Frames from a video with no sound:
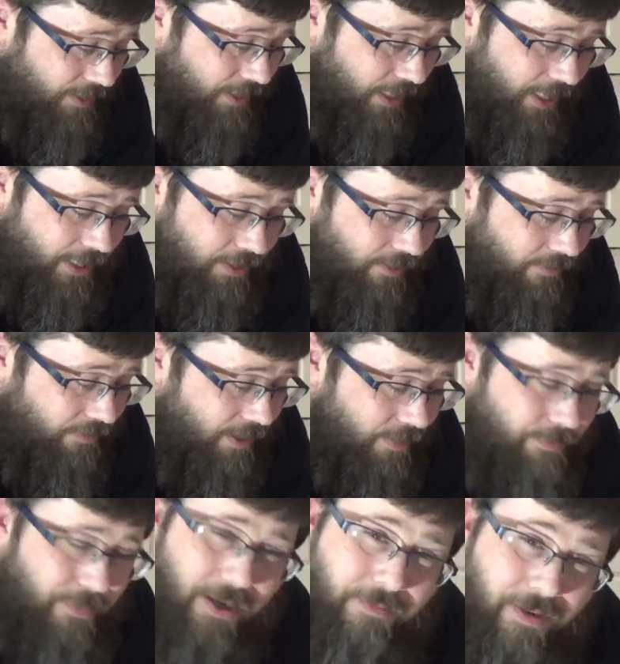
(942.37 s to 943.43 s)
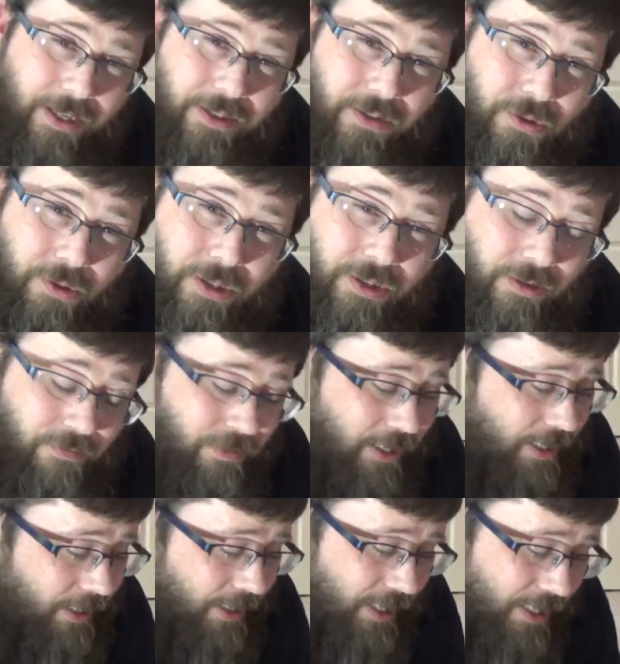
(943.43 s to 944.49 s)
guys. You can find Fans toys. You can
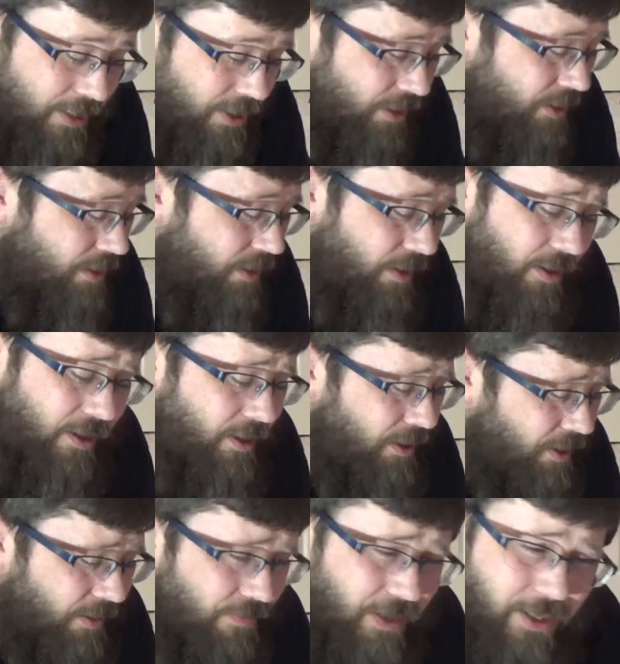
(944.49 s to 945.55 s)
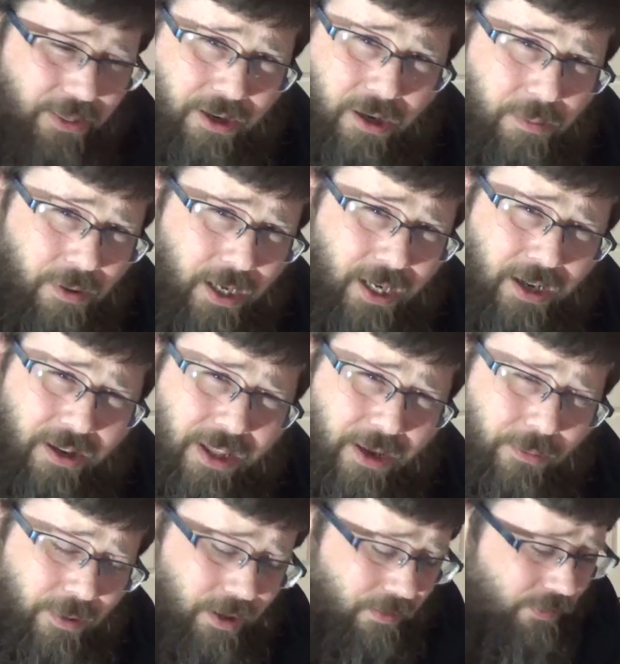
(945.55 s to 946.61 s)
find Legends. You can find third party, all
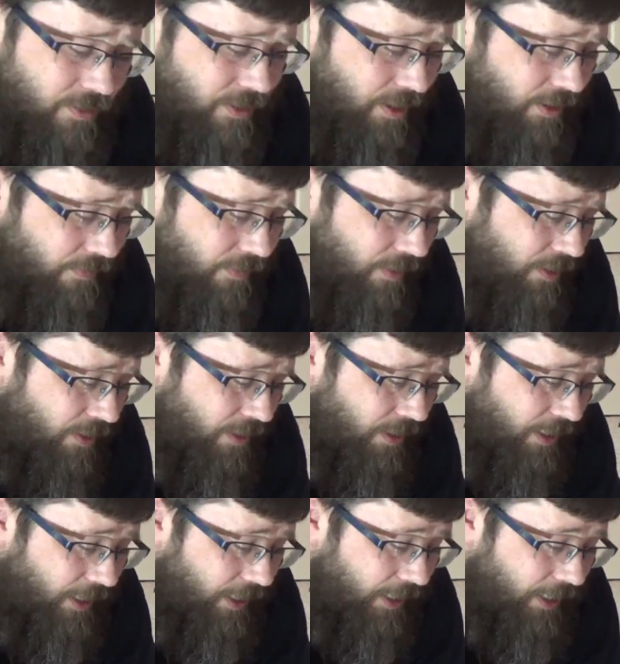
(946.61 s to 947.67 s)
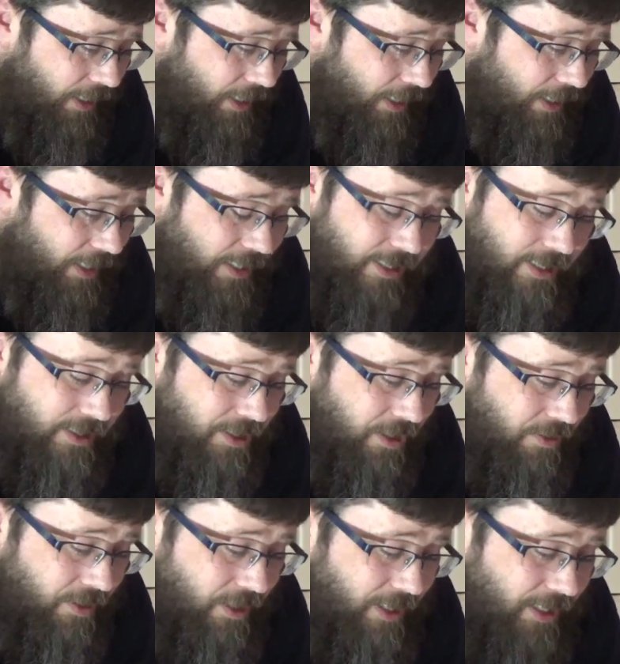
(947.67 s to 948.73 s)
that wonderful stuff. And I guess I'll see you
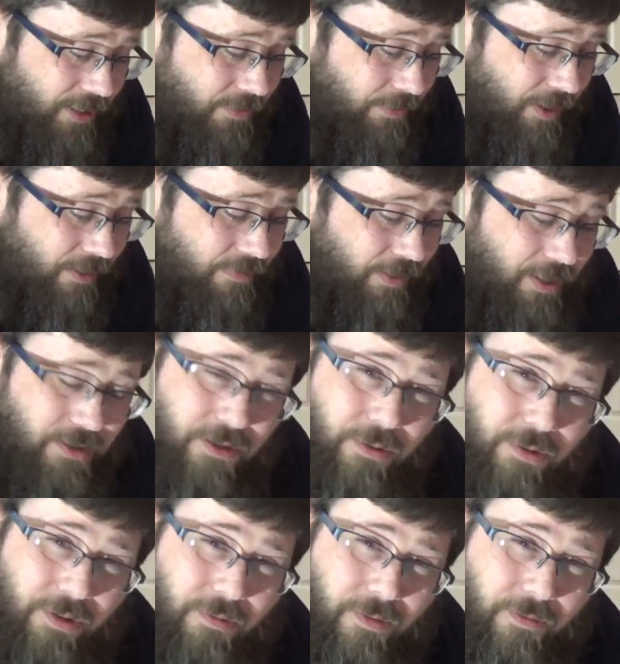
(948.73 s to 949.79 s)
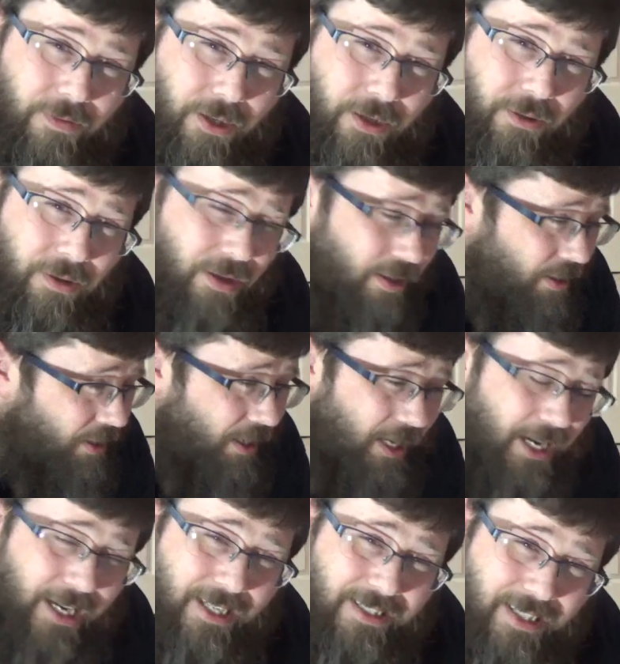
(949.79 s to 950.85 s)
on the next MechFans Toys review.
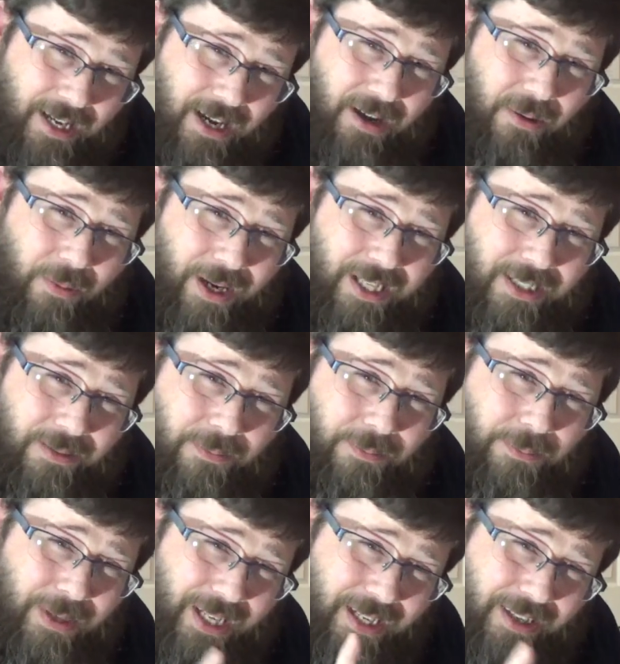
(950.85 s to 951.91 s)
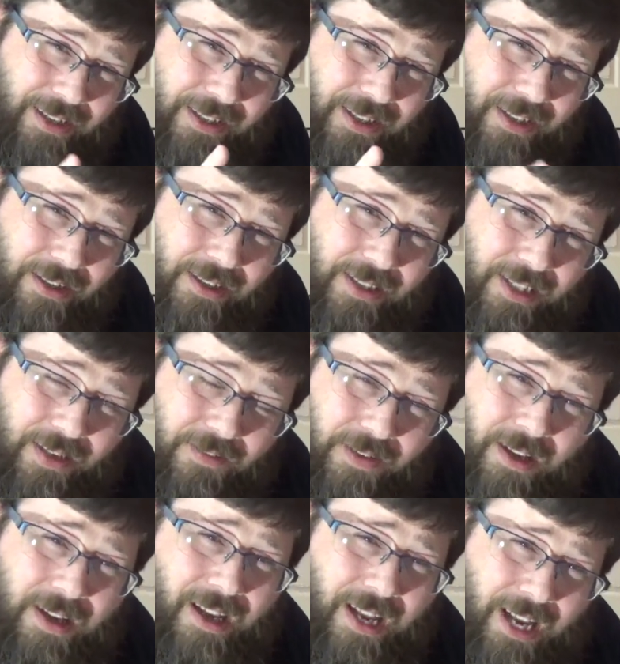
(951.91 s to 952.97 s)
And as always, be good to yourself
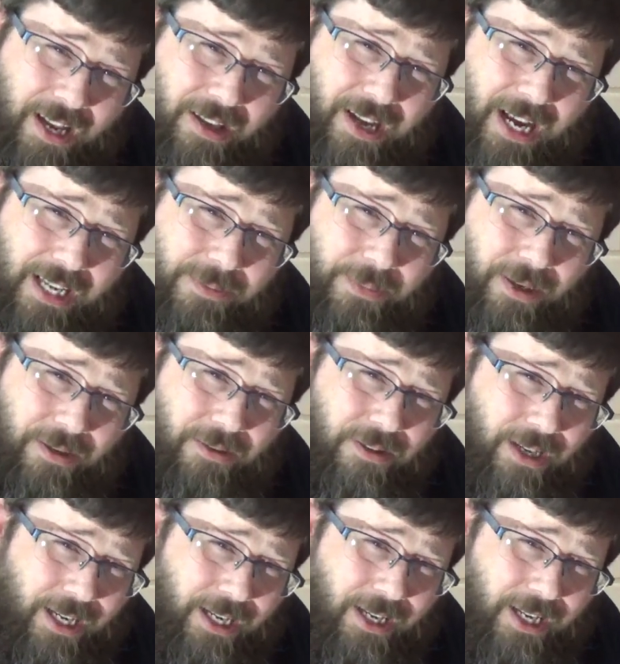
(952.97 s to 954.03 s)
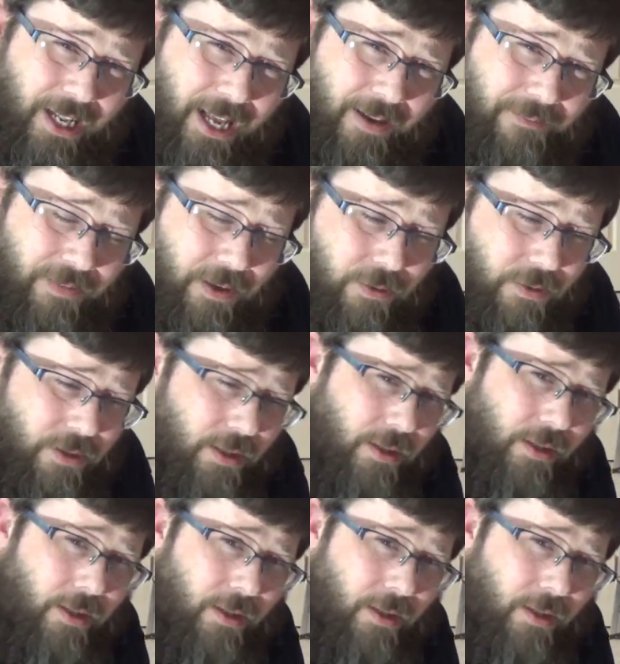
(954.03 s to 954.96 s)
Hell Hasbro, and good night, folks.